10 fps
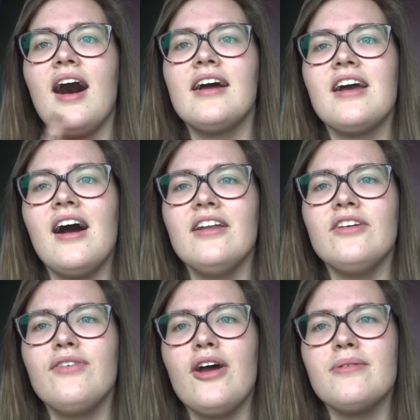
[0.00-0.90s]
I kind
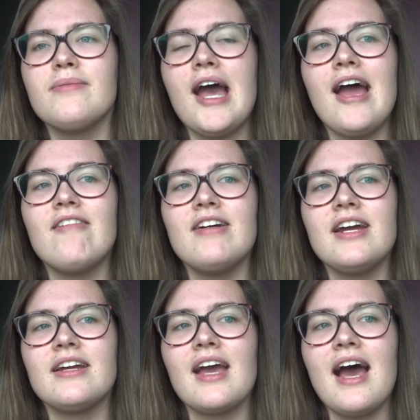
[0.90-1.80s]
of hope
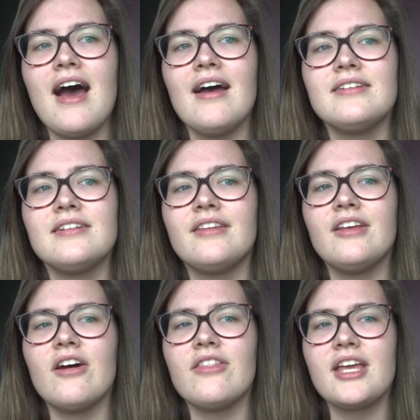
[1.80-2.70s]
Eric and
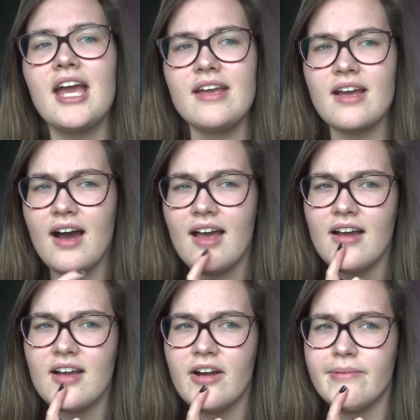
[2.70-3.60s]
the other gay guy,
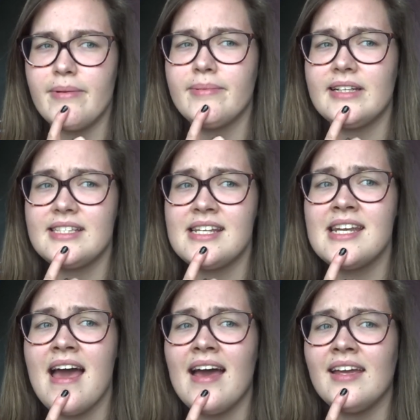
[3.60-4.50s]
I can't remember his
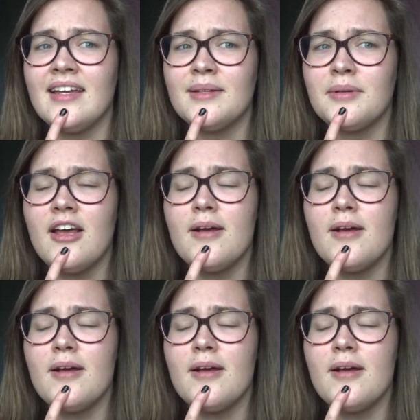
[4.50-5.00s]
name,